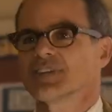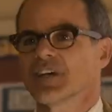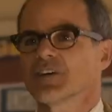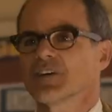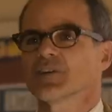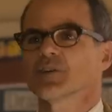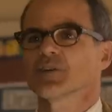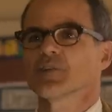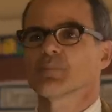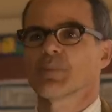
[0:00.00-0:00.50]
also
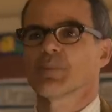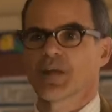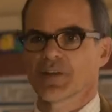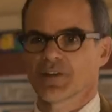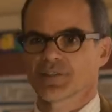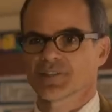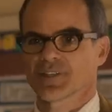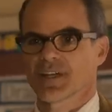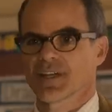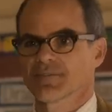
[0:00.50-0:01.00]
says that
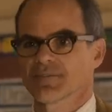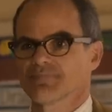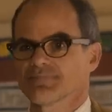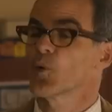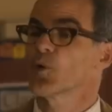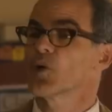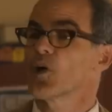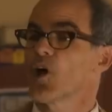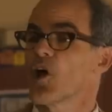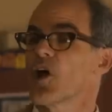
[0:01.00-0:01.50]
the worm
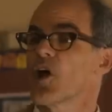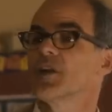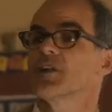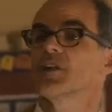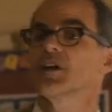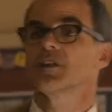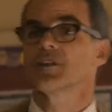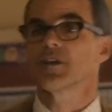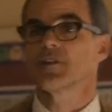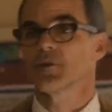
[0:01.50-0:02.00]
flu could be
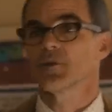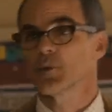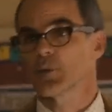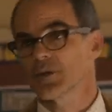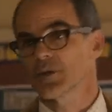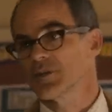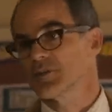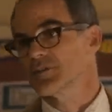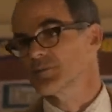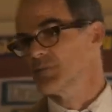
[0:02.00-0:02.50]
linked to
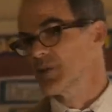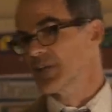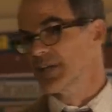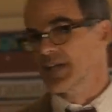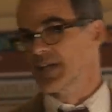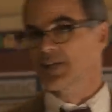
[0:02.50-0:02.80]
parasites,